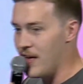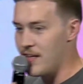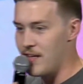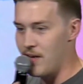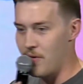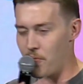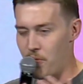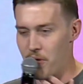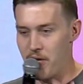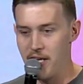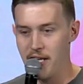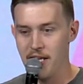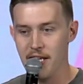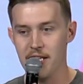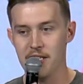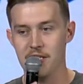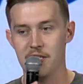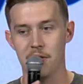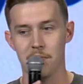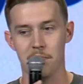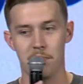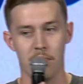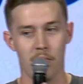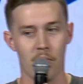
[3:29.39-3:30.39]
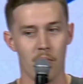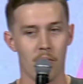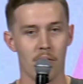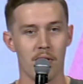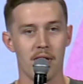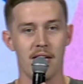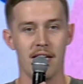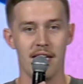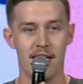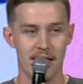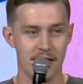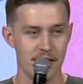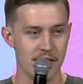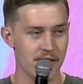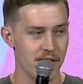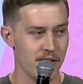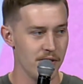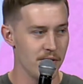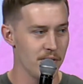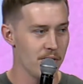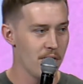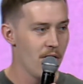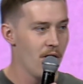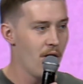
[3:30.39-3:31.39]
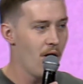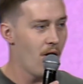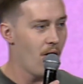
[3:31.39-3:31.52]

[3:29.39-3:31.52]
that we get to pour into